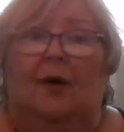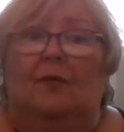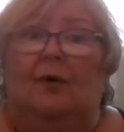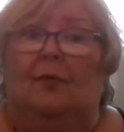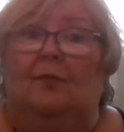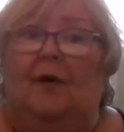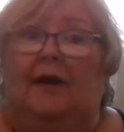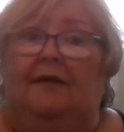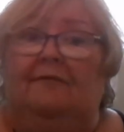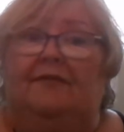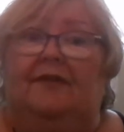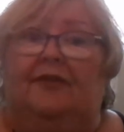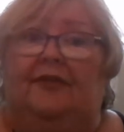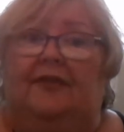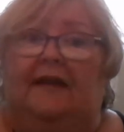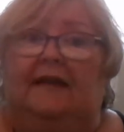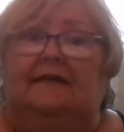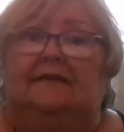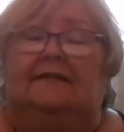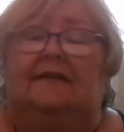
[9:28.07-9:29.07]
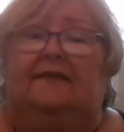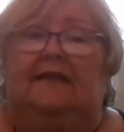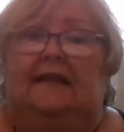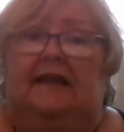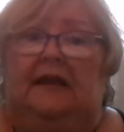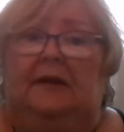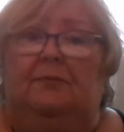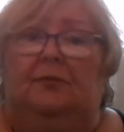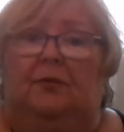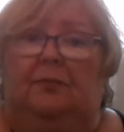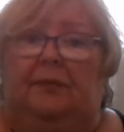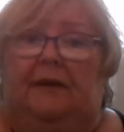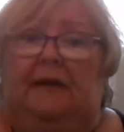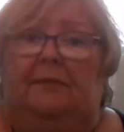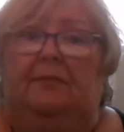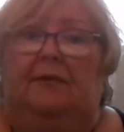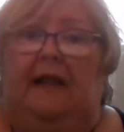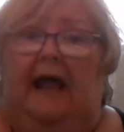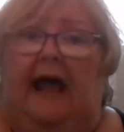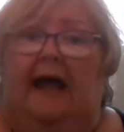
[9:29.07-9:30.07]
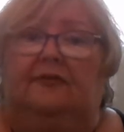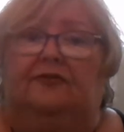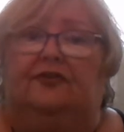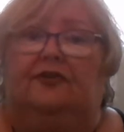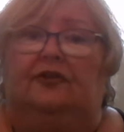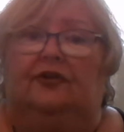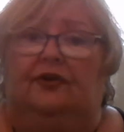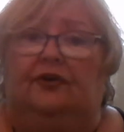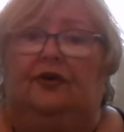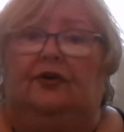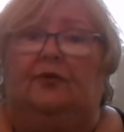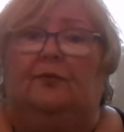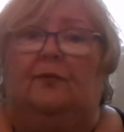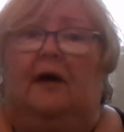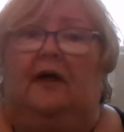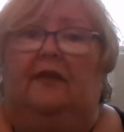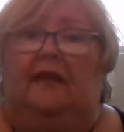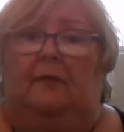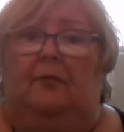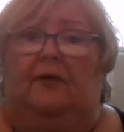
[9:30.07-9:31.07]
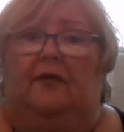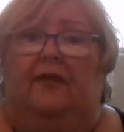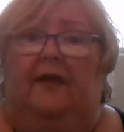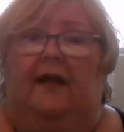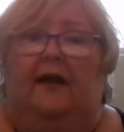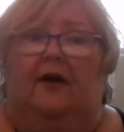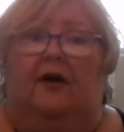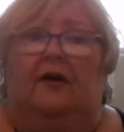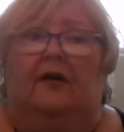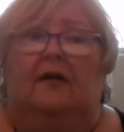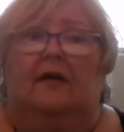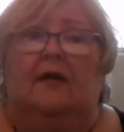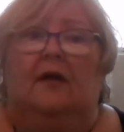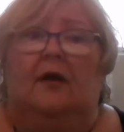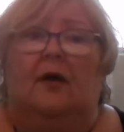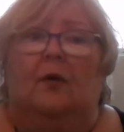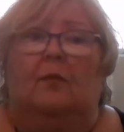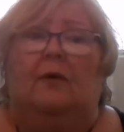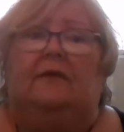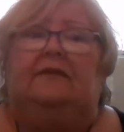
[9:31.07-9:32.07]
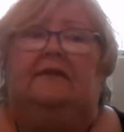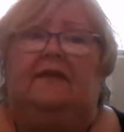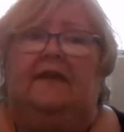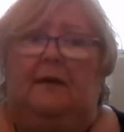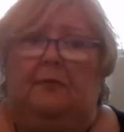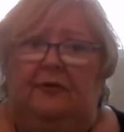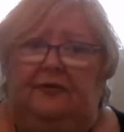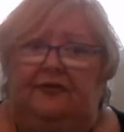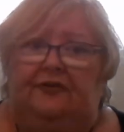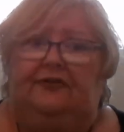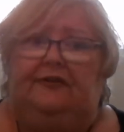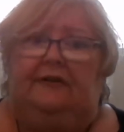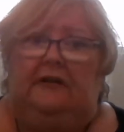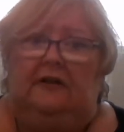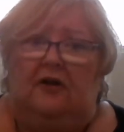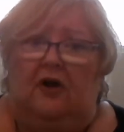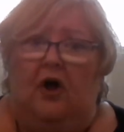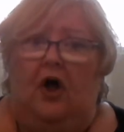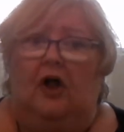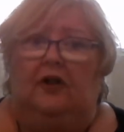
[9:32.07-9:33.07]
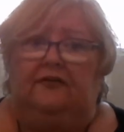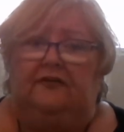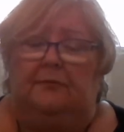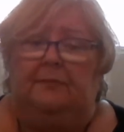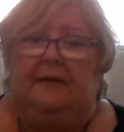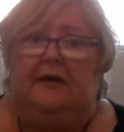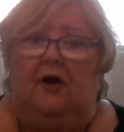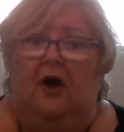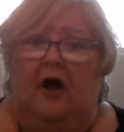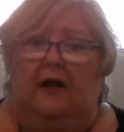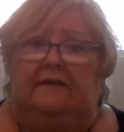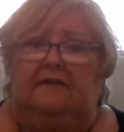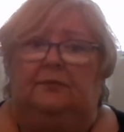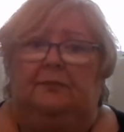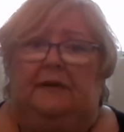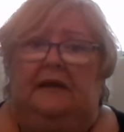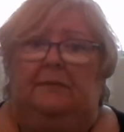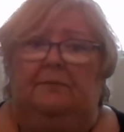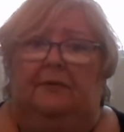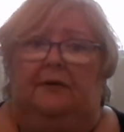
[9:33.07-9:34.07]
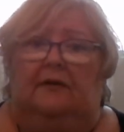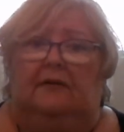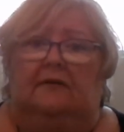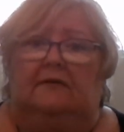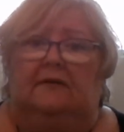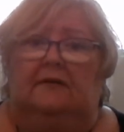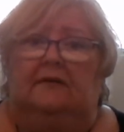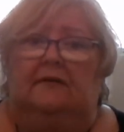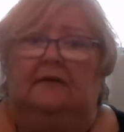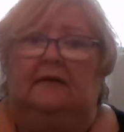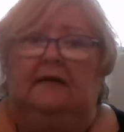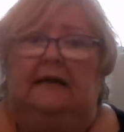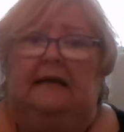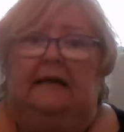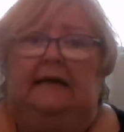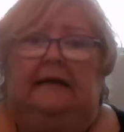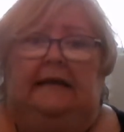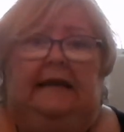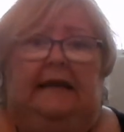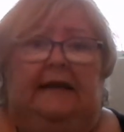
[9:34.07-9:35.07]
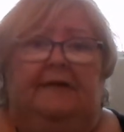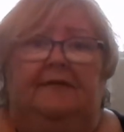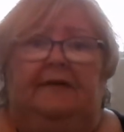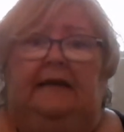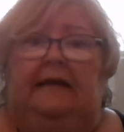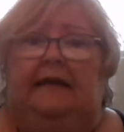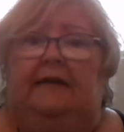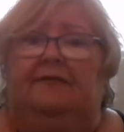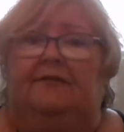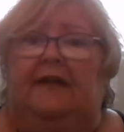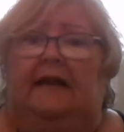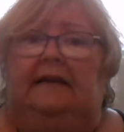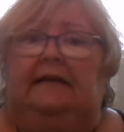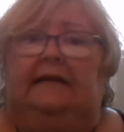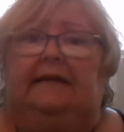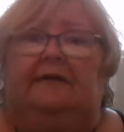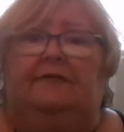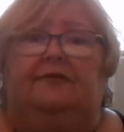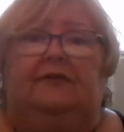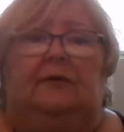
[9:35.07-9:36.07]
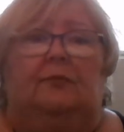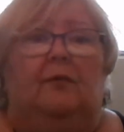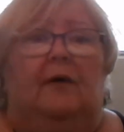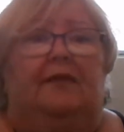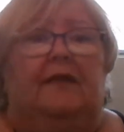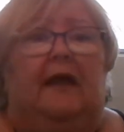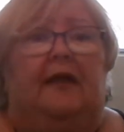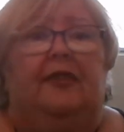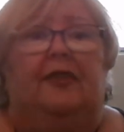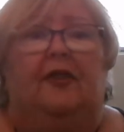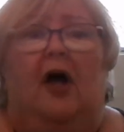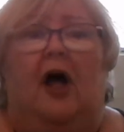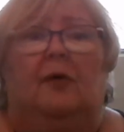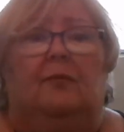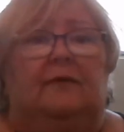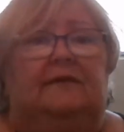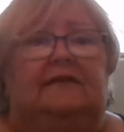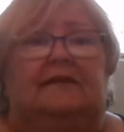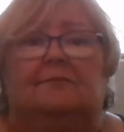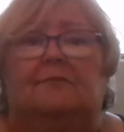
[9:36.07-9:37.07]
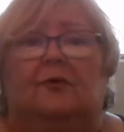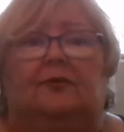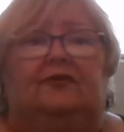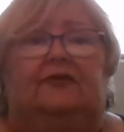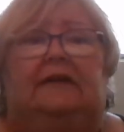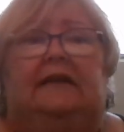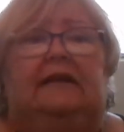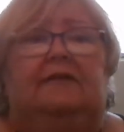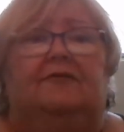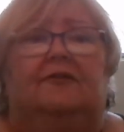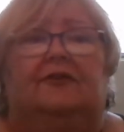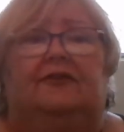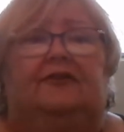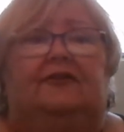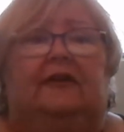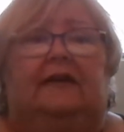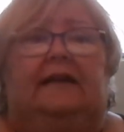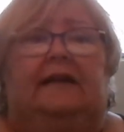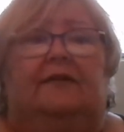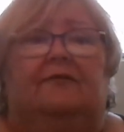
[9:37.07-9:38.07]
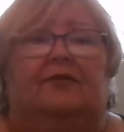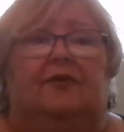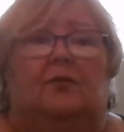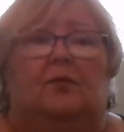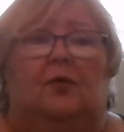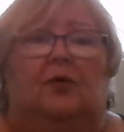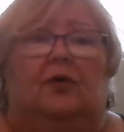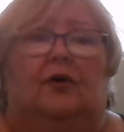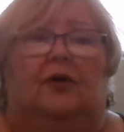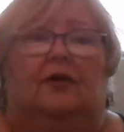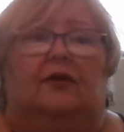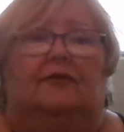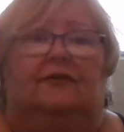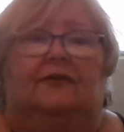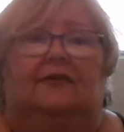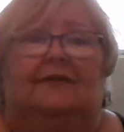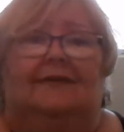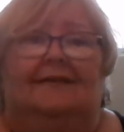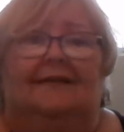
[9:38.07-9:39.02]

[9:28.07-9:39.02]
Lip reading: Well, one of the things that the Hebrew people had to learn while they were there was that they were still called to be God's people, even if they lived in what they thought was the most evil city of the world.